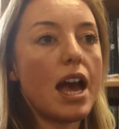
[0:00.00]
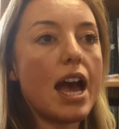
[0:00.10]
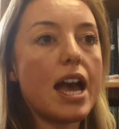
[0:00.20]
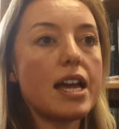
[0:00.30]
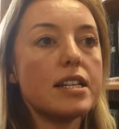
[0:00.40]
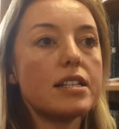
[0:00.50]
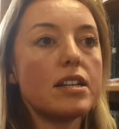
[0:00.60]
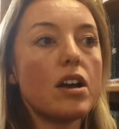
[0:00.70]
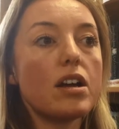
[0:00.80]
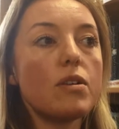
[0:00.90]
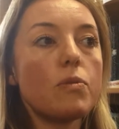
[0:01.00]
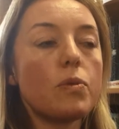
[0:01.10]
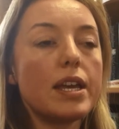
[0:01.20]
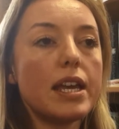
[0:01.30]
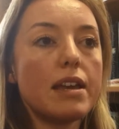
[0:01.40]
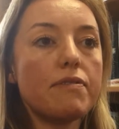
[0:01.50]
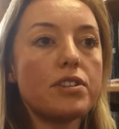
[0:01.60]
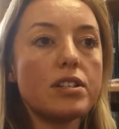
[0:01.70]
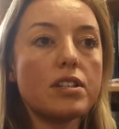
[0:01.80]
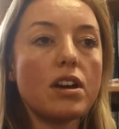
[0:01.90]
and we've
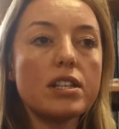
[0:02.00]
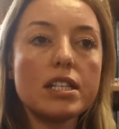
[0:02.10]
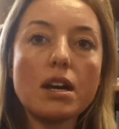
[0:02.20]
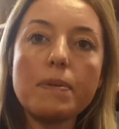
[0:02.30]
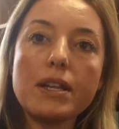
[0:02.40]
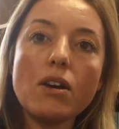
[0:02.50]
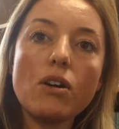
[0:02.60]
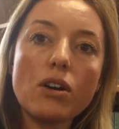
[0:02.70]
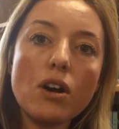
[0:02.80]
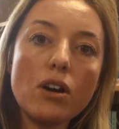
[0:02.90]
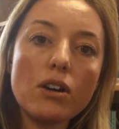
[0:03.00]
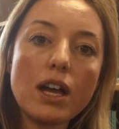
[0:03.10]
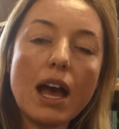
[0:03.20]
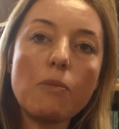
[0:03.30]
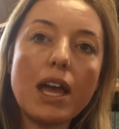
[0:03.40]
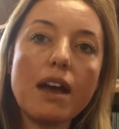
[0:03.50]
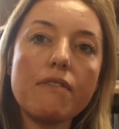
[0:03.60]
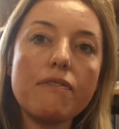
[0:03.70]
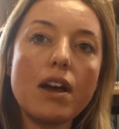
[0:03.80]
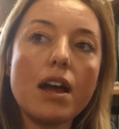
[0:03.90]
just started up in Hong Kong, and we have